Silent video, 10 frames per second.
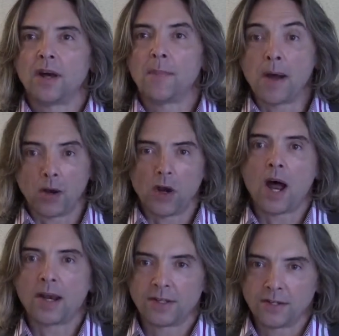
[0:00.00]
about a
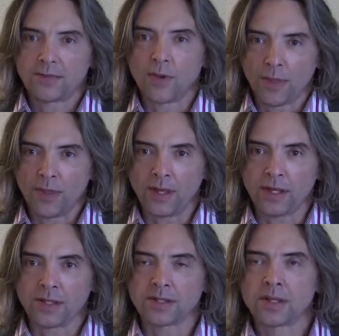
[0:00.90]
lot of different
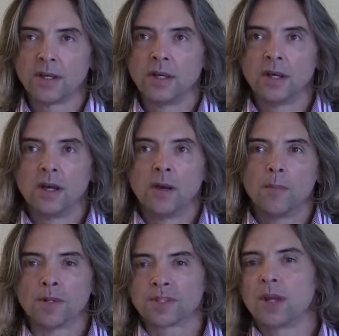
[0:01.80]
things,
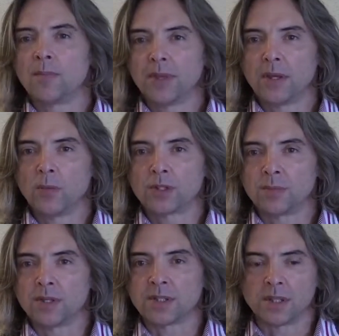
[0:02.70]
but something was
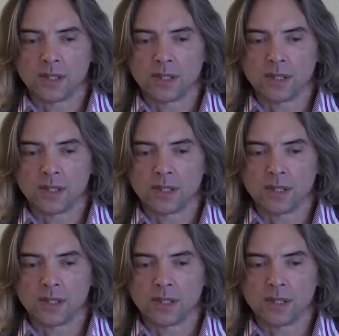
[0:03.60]
missing.